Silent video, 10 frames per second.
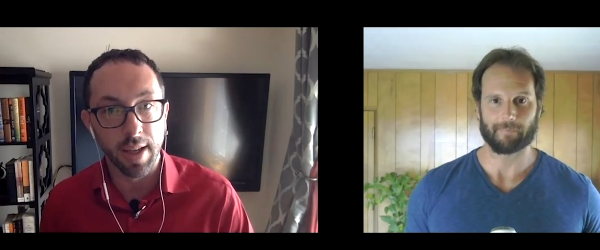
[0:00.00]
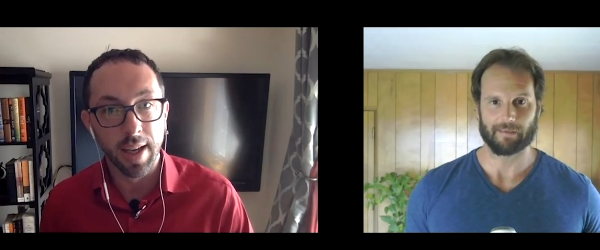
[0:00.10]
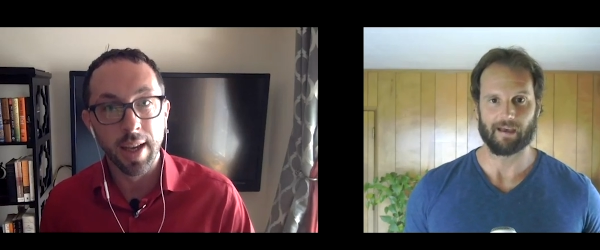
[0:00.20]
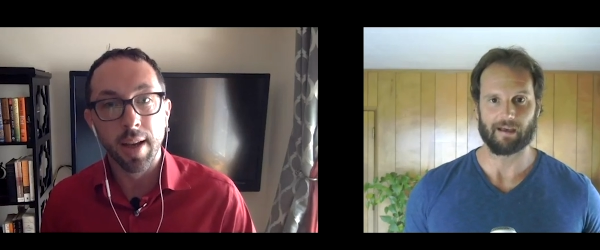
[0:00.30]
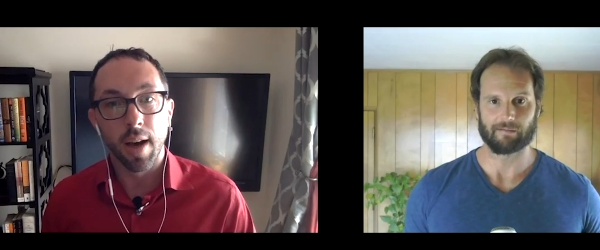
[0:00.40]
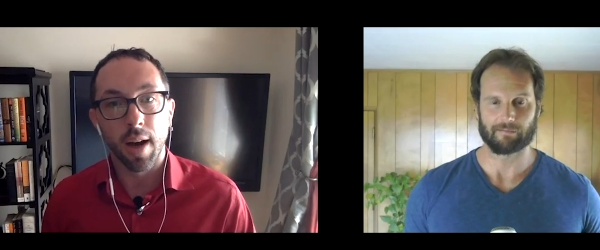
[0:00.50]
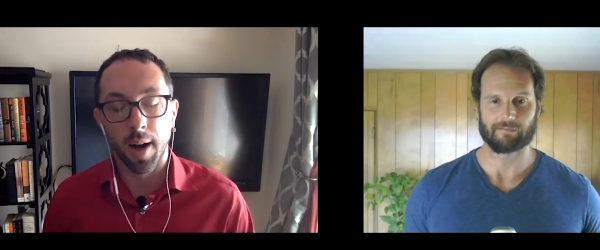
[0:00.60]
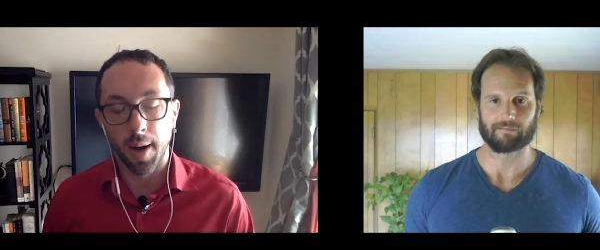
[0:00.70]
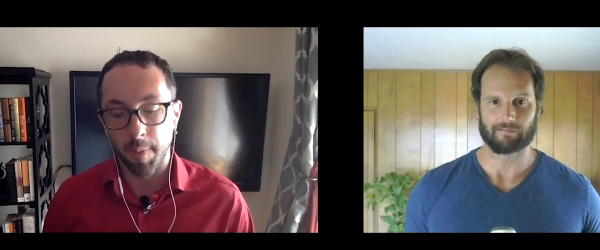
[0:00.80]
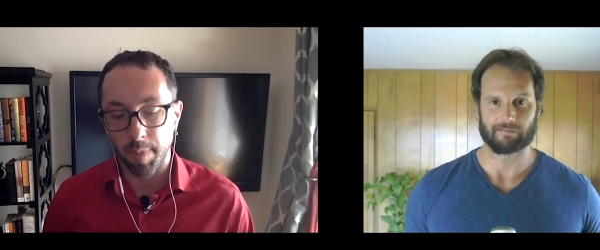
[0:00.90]
Speaker 1: Yeah.
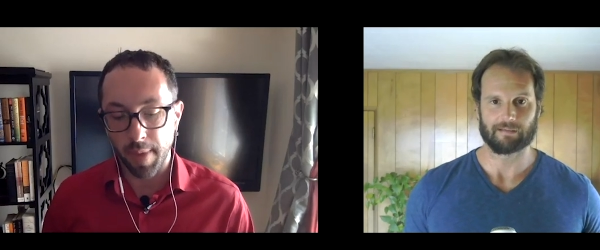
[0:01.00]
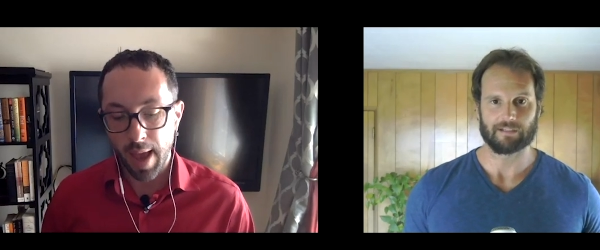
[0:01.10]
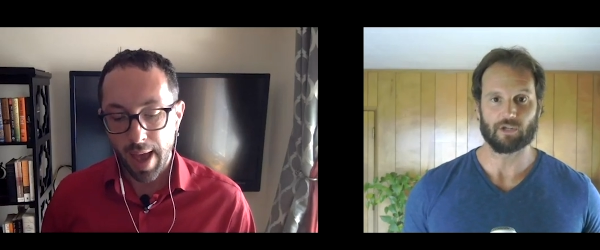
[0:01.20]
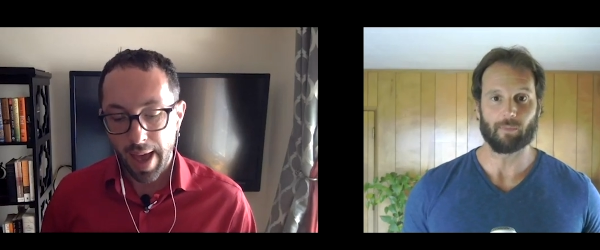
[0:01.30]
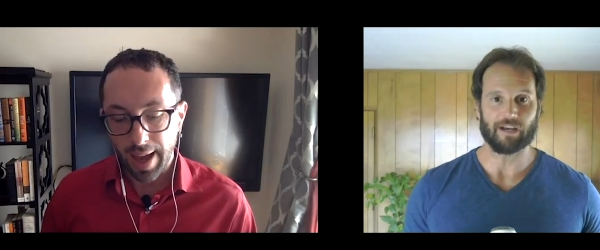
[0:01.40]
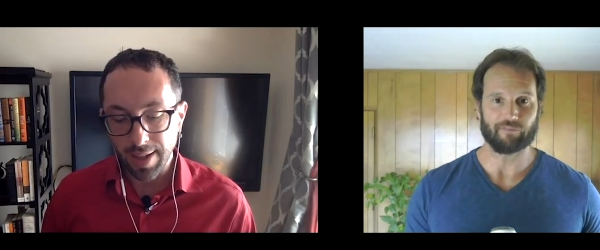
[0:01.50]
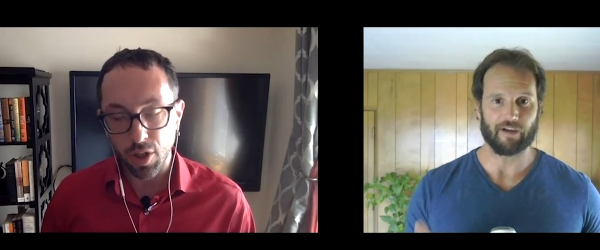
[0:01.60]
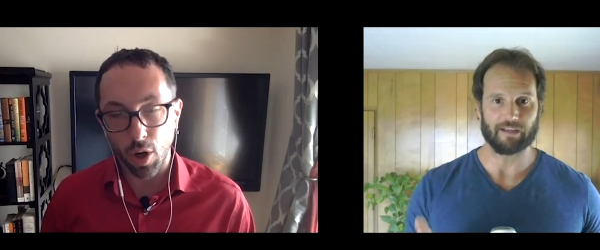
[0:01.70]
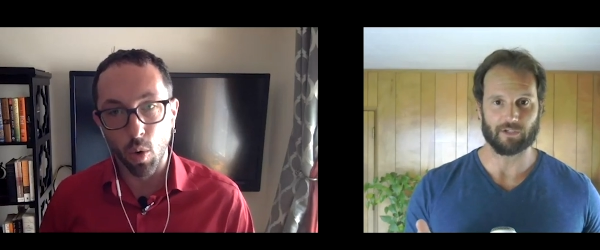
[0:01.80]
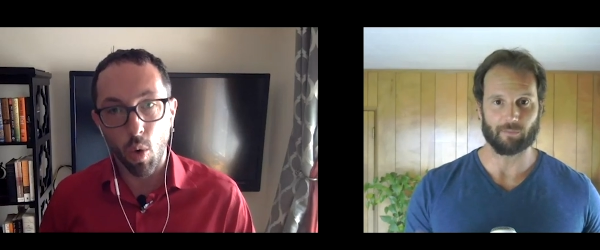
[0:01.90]
Um, do you mind if
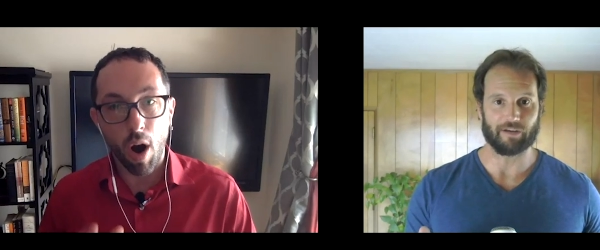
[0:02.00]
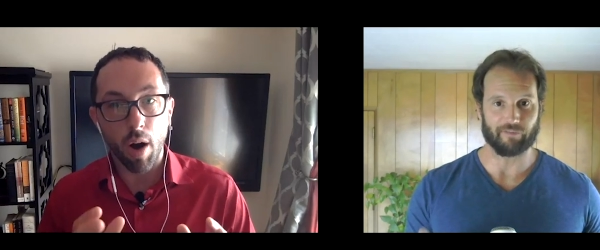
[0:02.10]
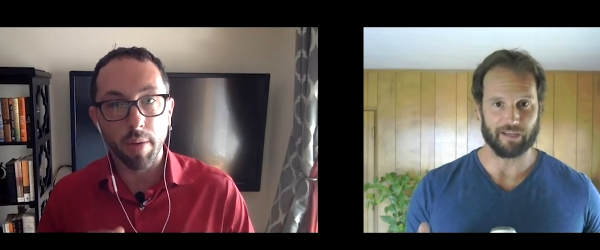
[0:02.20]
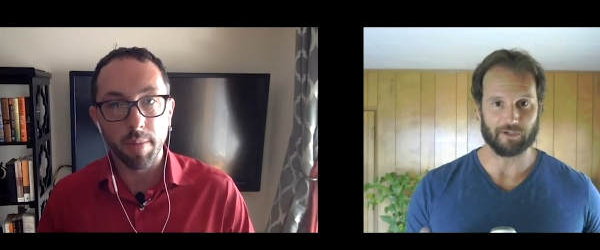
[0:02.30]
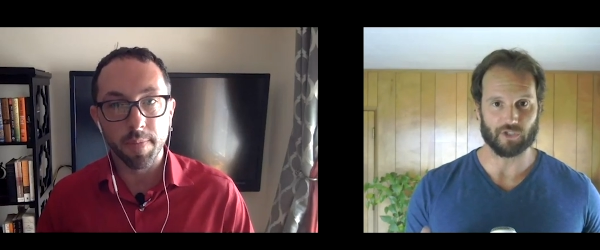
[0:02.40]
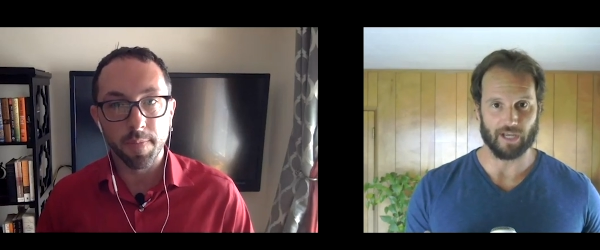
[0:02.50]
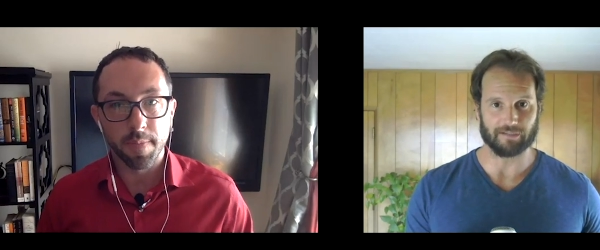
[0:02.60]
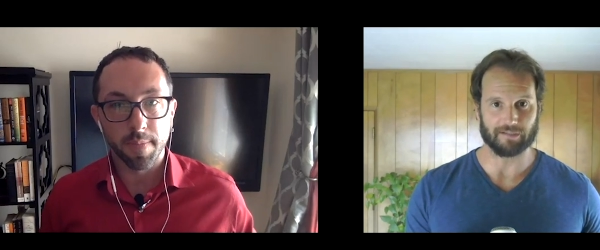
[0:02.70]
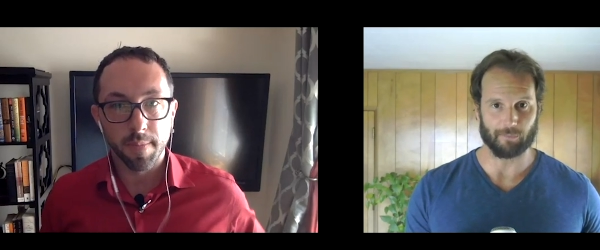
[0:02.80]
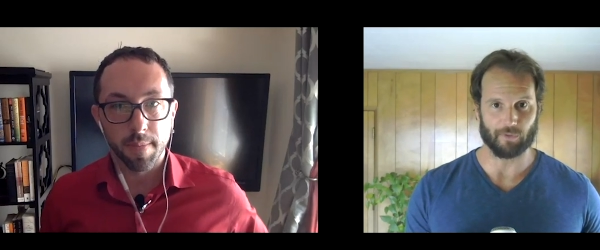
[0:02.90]
I, do you mind if I
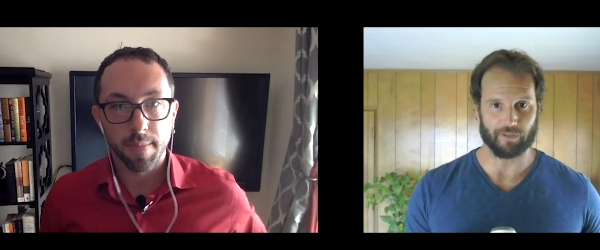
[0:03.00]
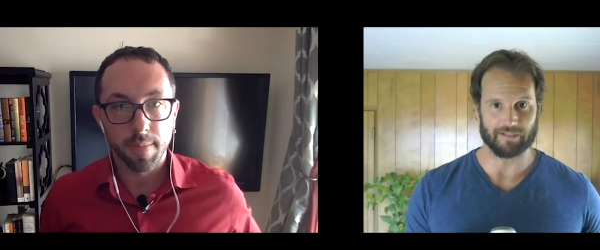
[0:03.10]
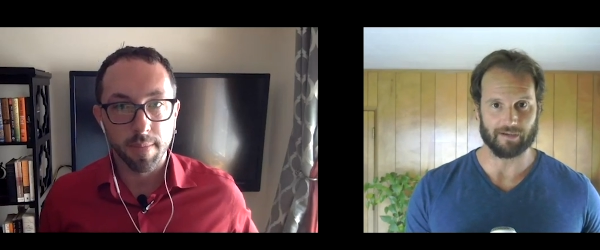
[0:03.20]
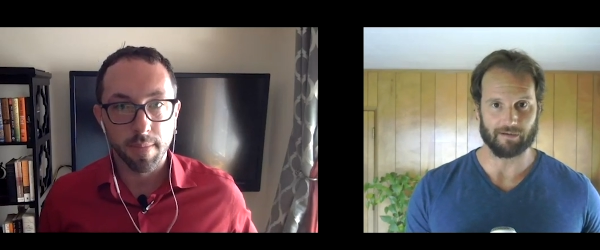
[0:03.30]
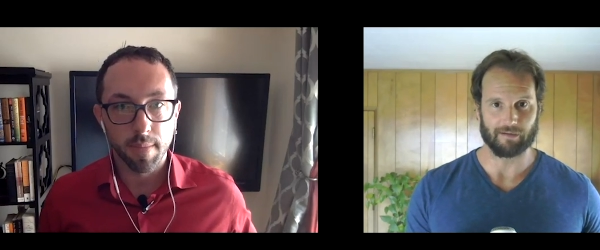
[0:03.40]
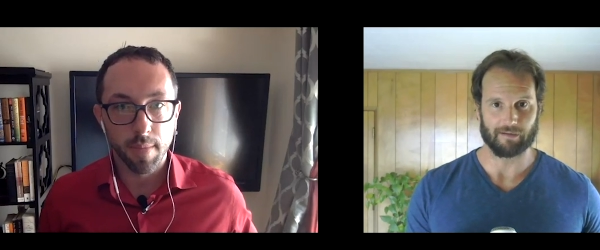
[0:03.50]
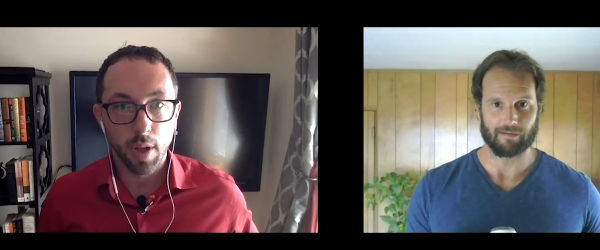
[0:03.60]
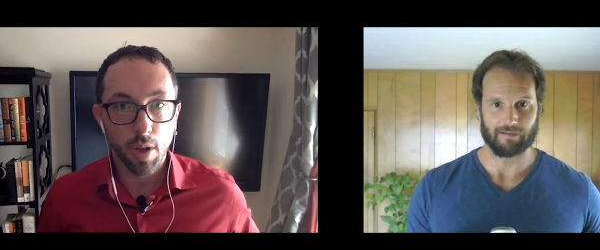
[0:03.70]
interject a couple things here?